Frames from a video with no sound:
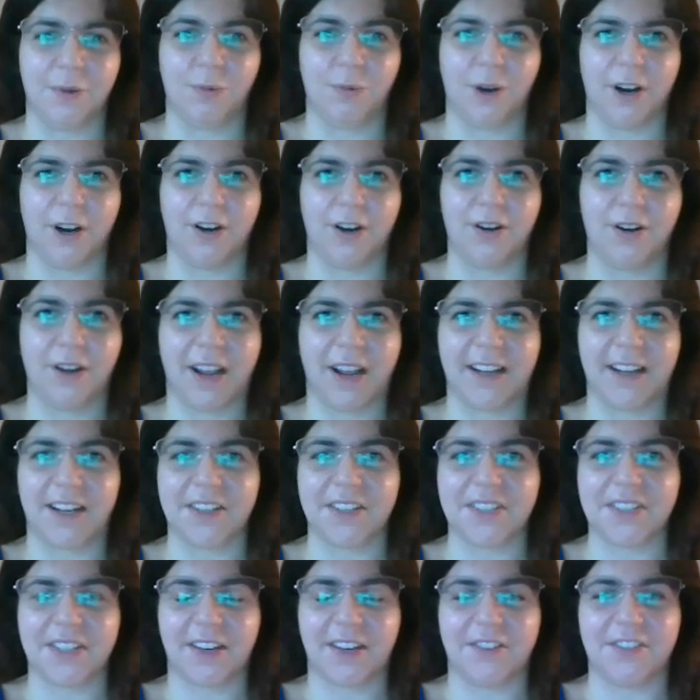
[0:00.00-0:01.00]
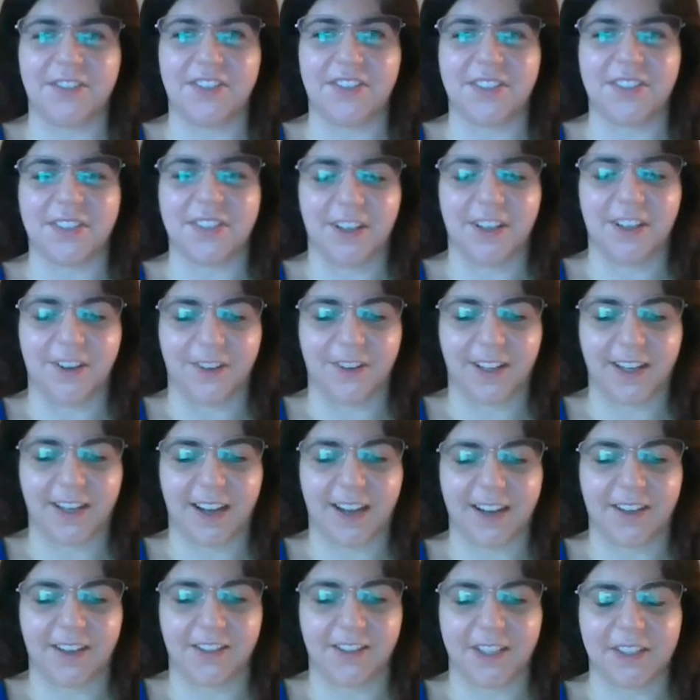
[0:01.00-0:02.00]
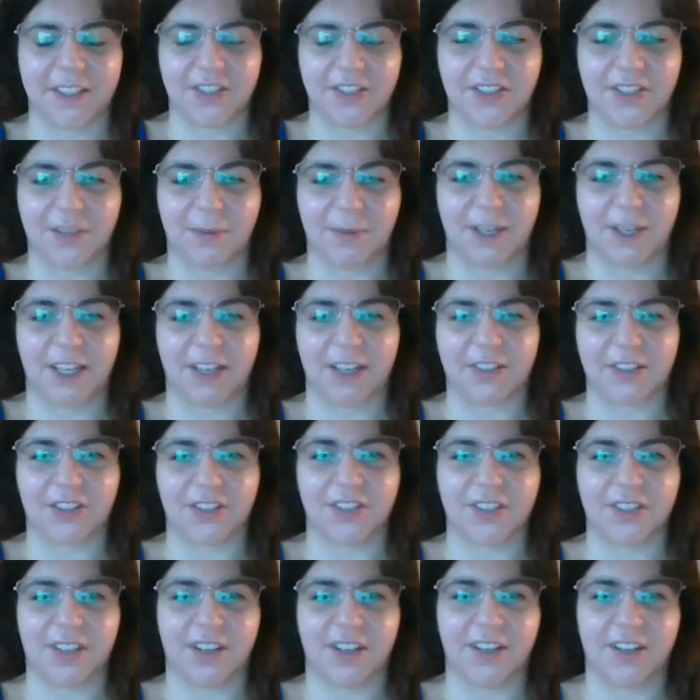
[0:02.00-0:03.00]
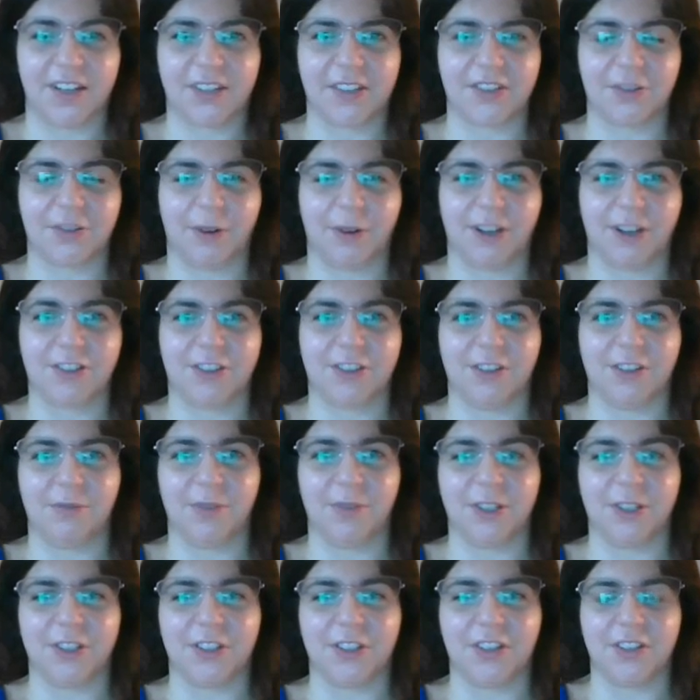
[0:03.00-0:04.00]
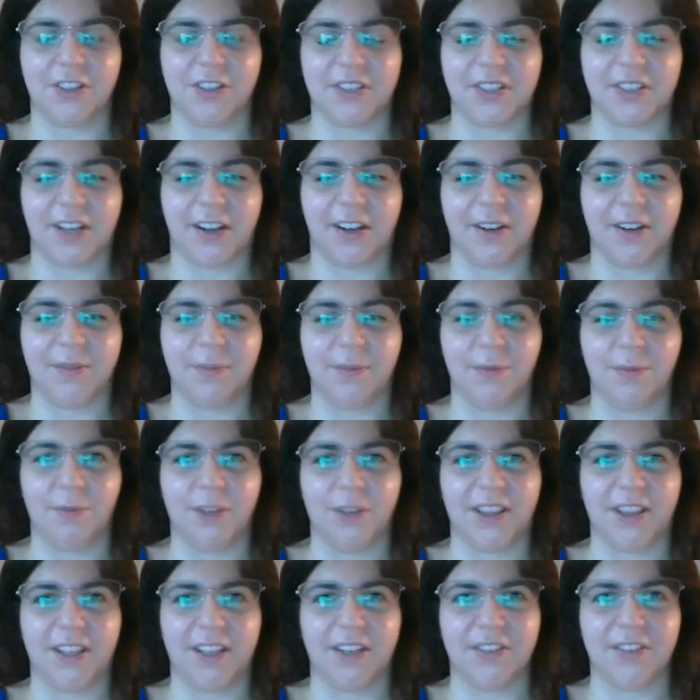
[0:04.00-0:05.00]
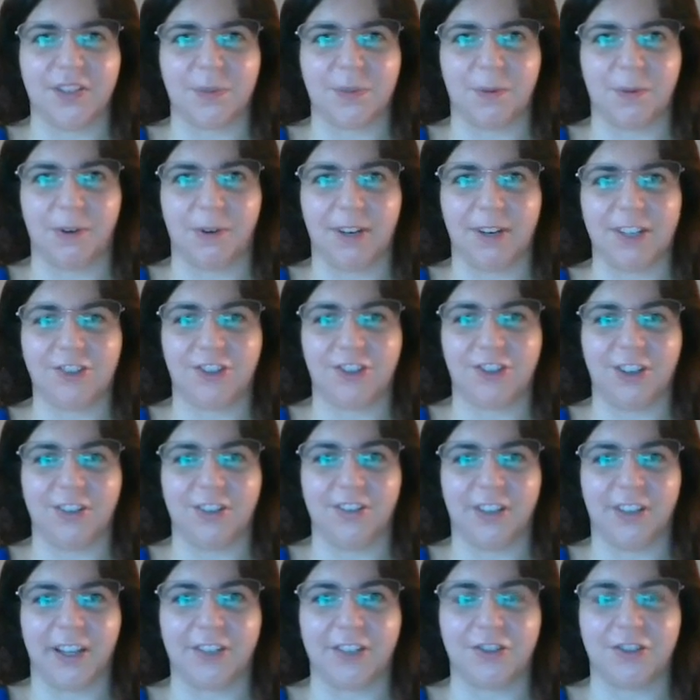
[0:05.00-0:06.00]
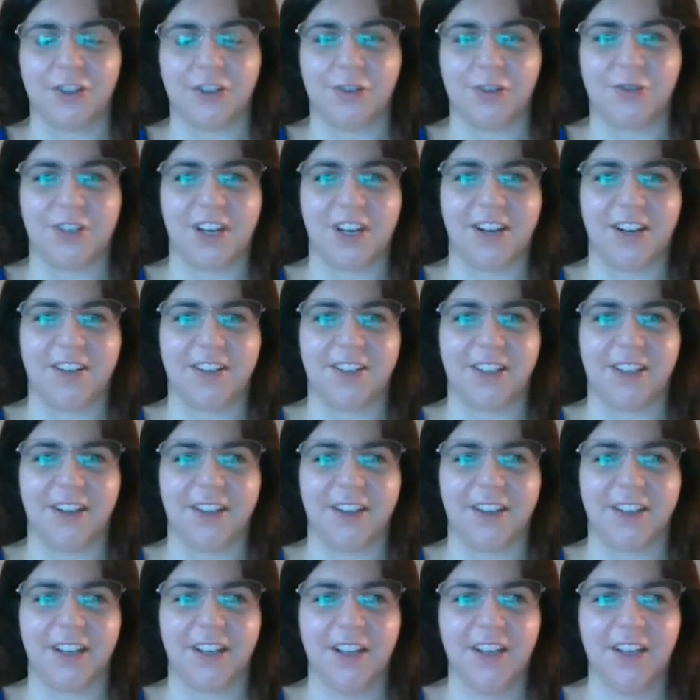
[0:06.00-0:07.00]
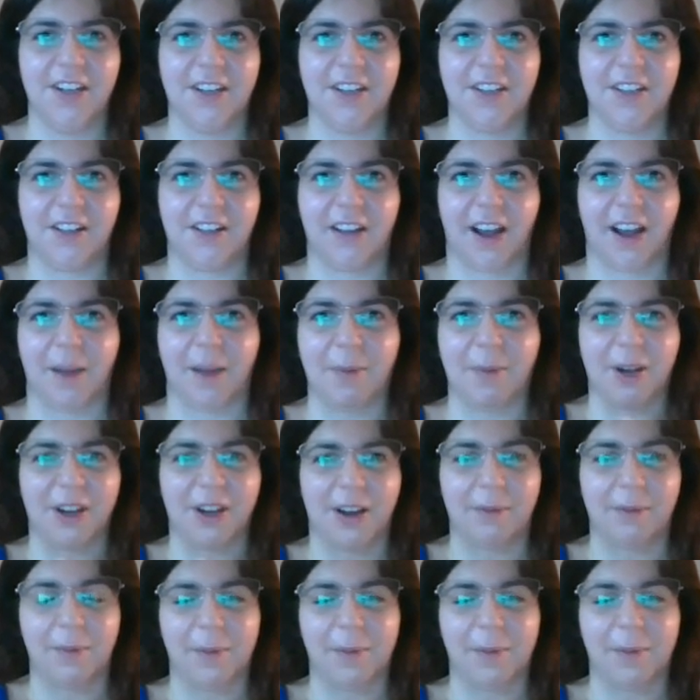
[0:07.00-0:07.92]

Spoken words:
Where I guess I was, that kind of leads to my next question, which is with the inspiration. Like, do you take like I'm a